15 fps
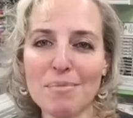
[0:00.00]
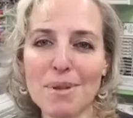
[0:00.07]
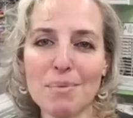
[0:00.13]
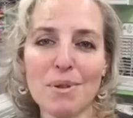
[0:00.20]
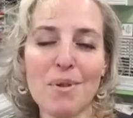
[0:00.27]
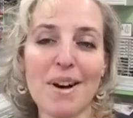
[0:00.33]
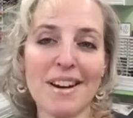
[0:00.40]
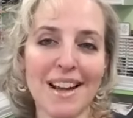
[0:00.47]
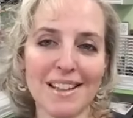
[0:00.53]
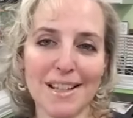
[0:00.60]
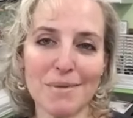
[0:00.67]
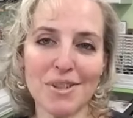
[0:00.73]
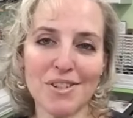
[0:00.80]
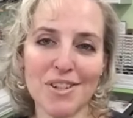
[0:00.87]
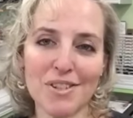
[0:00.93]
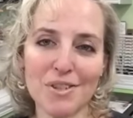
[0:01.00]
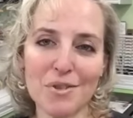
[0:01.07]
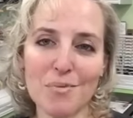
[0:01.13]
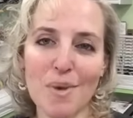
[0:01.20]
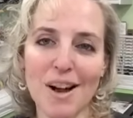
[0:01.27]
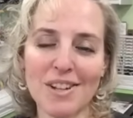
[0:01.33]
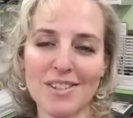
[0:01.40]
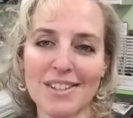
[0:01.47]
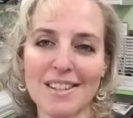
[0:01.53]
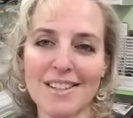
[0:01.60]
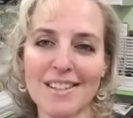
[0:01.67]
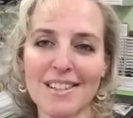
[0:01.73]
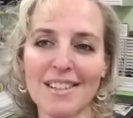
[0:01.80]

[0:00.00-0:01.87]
people who are not demonstrators who watch these.